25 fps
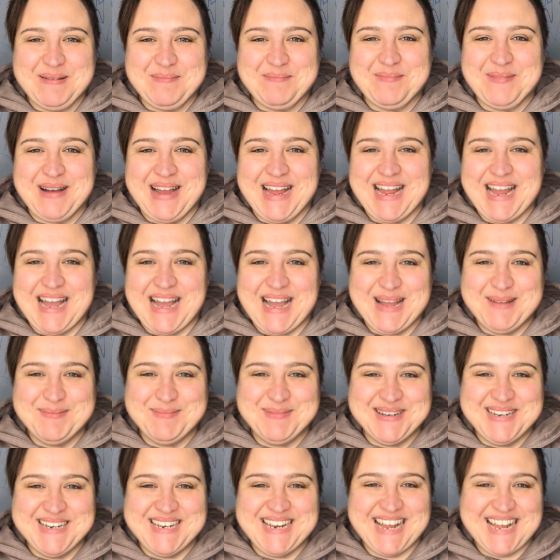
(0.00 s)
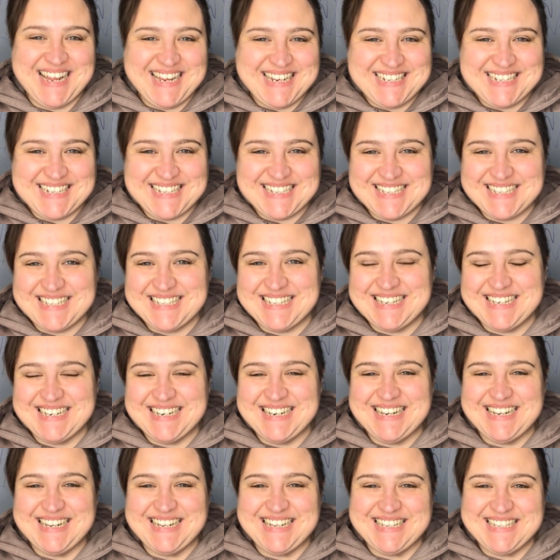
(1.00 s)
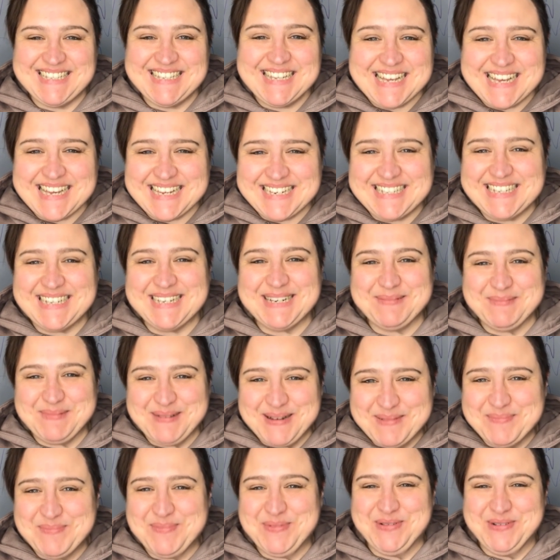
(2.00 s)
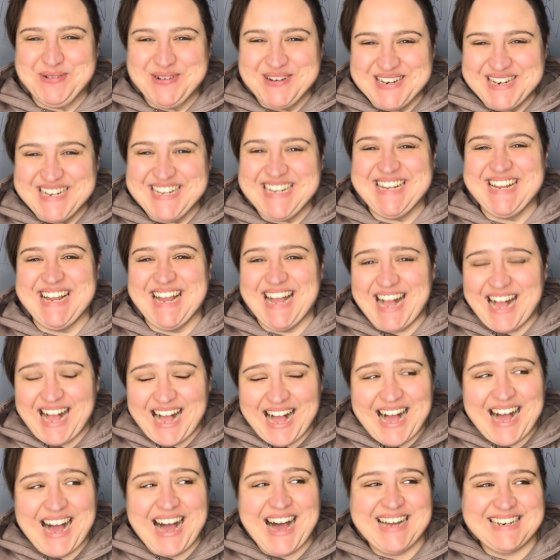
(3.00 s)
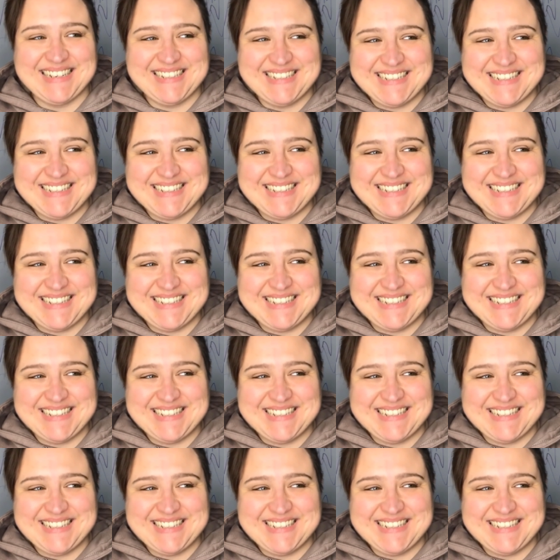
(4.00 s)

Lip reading: my hibernation is hitting me pretty hard.